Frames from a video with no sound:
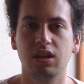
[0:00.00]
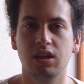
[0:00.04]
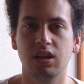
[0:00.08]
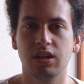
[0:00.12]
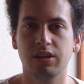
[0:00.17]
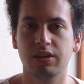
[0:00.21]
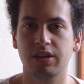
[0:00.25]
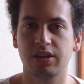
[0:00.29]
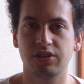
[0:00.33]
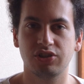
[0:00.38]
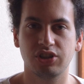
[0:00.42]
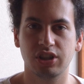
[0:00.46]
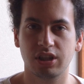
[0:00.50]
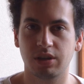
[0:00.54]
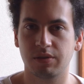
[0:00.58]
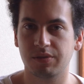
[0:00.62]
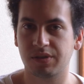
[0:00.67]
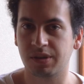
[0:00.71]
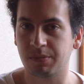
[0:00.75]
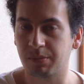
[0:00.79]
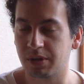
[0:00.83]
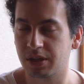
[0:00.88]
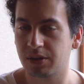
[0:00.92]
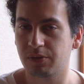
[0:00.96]
You can check out
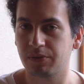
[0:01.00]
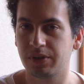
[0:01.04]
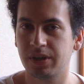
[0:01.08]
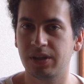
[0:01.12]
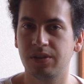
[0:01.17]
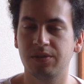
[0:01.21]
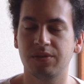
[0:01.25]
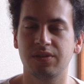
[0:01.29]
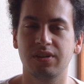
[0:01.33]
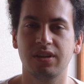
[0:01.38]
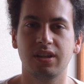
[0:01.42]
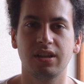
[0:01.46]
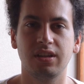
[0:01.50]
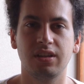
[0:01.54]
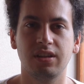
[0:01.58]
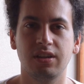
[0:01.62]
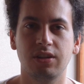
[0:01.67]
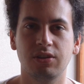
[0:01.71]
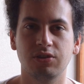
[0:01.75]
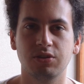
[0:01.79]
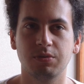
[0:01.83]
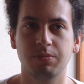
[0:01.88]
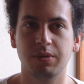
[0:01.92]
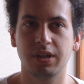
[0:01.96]
some other videos that I did
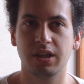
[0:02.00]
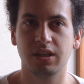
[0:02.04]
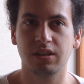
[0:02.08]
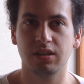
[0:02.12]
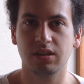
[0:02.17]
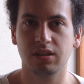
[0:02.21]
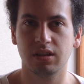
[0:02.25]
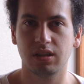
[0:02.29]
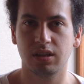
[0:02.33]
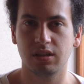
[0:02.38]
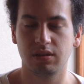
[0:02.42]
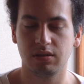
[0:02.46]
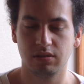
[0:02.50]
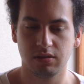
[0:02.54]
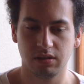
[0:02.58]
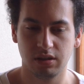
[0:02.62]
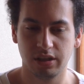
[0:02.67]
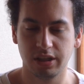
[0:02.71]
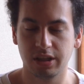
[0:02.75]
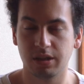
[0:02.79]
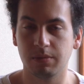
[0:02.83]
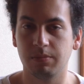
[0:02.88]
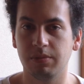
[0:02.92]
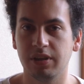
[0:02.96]
in Japan. I'll
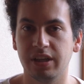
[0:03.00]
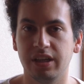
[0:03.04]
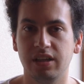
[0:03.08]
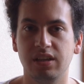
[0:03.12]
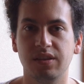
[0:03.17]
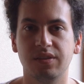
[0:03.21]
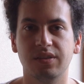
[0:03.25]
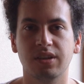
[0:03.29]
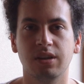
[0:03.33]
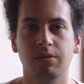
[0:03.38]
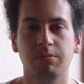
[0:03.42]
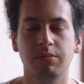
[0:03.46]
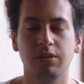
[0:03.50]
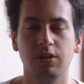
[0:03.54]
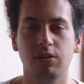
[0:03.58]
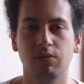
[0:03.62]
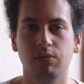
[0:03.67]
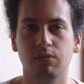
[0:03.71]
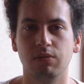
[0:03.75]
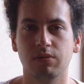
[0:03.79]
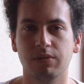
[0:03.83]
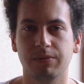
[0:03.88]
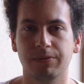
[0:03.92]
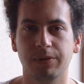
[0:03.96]
link a playlist down
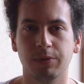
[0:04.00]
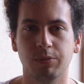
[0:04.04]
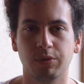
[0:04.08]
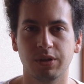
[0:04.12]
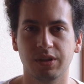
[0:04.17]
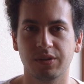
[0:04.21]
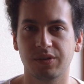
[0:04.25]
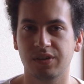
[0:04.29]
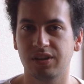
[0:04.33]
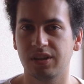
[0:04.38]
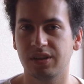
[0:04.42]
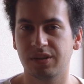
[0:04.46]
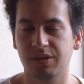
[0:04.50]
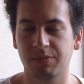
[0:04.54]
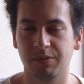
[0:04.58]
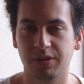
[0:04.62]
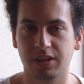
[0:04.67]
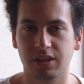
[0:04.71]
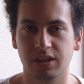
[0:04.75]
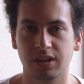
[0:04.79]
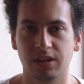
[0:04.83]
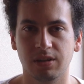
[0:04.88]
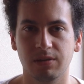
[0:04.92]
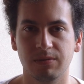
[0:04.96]
below if you want to see some
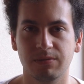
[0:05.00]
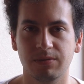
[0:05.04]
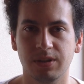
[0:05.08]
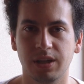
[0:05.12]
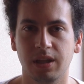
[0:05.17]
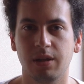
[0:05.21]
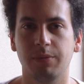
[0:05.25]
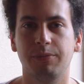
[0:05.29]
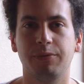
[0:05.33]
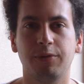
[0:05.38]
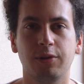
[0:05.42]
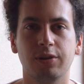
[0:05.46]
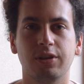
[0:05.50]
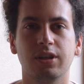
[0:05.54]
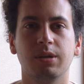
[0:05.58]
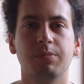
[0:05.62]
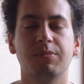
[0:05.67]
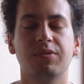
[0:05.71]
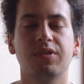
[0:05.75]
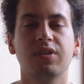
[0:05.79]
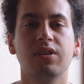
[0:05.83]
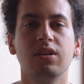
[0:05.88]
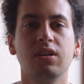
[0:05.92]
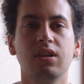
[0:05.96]
other kind of helpful
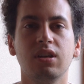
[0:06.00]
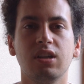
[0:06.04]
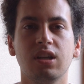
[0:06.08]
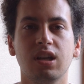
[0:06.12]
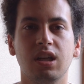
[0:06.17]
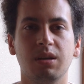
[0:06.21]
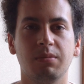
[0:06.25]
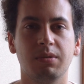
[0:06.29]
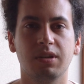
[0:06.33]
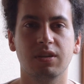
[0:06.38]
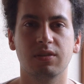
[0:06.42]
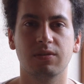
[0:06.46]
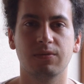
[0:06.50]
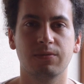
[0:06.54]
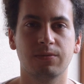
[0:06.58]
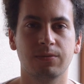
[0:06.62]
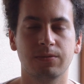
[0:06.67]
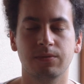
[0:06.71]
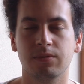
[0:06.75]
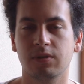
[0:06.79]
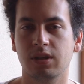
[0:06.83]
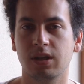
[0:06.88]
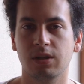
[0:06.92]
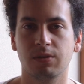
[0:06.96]
tips about
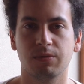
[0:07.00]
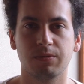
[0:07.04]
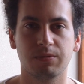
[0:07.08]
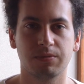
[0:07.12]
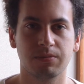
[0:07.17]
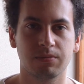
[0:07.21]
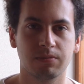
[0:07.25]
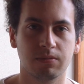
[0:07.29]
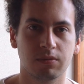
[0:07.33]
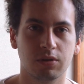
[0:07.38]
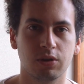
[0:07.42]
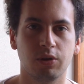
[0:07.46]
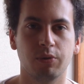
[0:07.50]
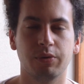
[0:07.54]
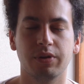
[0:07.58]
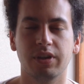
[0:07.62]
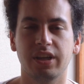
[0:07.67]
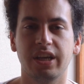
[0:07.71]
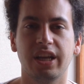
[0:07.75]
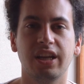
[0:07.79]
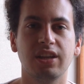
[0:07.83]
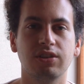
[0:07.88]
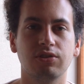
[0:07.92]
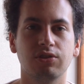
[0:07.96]
kind
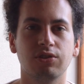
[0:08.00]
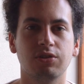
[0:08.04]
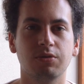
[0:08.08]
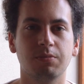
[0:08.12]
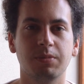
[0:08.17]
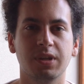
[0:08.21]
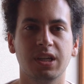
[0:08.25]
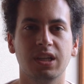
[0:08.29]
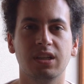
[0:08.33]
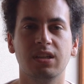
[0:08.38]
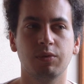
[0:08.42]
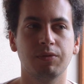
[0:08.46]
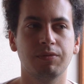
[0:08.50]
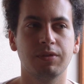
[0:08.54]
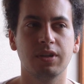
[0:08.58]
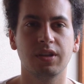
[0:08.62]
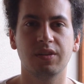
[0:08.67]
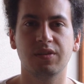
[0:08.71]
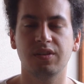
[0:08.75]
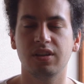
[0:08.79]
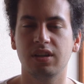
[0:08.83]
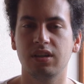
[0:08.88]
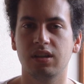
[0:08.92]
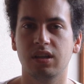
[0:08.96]
of getting to Japan. With
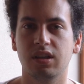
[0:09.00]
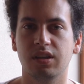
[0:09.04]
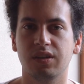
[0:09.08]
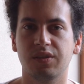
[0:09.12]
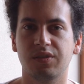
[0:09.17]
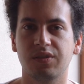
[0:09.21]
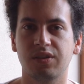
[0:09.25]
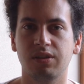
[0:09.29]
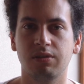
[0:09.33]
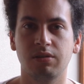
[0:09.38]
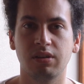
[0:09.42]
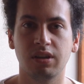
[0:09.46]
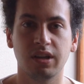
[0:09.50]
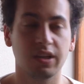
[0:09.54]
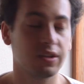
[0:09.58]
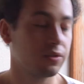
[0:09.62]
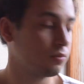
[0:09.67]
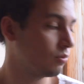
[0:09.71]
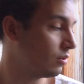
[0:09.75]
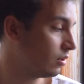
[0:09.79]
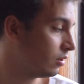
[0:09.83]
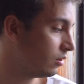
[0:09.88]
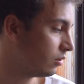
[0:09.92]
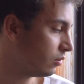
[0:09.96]
that said, I'll see you in the
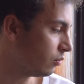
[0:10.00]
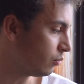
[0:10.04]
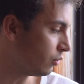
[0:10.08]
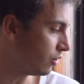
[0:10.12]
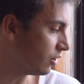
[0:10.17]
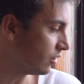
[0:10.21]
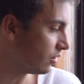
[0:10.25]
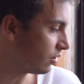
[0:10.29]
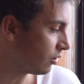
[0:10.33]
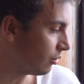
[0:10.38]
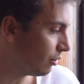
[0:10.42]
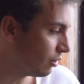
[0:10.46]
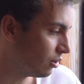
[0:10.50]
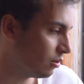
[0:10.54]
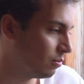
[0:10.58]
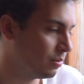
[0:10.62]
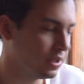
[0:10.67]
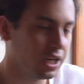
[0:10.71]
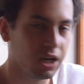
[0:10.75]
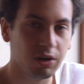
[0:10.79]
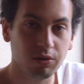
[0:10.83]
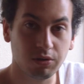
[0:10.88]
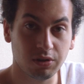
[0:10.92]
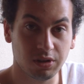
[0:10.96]
next one, which is going to
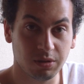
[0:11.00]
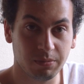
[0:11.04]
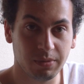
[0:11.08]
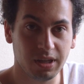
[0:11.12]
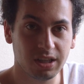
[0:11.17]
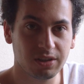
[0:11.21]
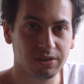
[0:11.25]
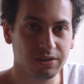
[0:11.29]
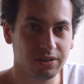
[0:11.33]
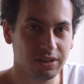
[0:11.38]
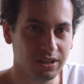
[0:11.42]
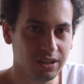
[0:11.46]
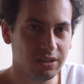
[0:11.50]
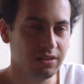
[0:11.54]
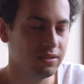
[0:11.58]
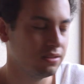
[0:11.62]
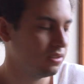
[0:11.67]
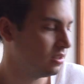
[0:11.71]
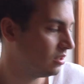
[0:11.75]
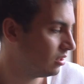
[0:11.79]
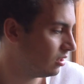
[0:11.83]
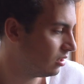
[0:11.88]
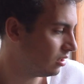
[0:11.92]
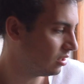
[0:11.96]
be out on the balcony,
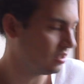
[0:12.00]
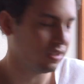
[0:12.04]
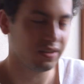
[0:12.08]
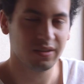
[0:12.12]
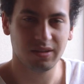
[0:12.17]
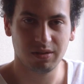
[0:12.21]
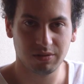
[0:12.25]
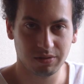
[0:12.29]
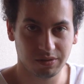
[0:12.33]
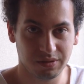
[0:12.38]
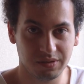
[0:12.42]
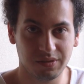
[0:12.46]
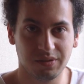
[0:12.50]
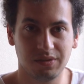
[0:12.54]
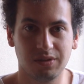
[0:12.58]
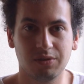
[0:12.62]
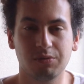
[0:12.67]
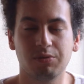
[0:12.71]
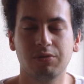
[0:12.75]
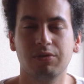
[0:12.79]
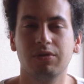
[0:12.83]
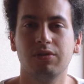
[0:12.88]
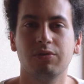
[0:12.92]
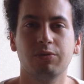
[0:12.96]
as long as it's
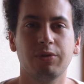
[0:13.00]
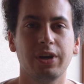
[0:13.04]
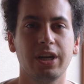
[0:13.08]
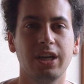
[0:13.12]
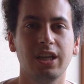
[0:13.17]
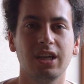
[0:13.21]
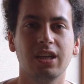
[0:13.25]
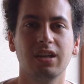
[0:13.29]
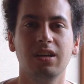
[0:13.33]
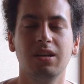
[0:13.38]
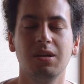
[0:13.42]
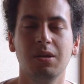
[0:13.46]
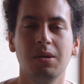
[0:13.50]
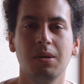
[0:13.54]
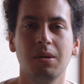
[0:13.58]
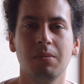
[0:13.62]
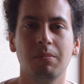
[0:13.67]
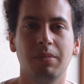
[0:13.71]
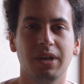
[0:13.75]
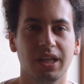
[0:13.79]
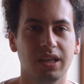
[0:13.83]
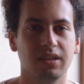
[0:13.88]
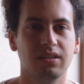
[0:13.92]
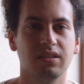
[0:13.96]
not raining.
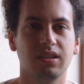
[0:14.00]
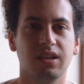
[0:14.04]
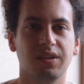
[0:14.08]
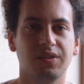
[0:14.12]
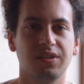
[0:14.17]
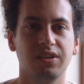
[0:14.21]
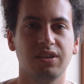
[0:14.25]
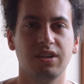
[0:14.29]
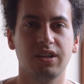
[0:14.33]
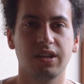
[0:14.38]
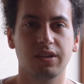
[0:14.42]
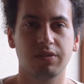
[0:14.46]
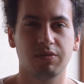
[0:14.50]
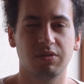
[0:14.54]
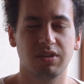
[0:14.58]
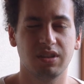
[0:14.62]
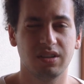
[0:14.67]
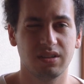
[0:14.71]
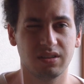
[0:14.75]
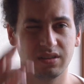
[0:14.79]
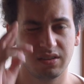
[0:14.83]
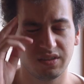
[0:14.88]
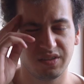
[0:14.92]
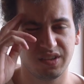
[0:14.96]
But yeah, I'll see you in the next one.
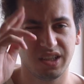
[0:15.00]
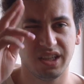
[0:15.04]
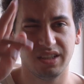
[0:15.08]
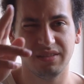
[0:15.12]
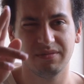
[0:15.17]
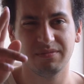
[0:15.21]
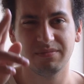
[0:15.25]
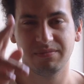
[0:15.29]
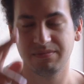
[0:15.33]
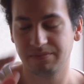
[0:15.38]
See ya.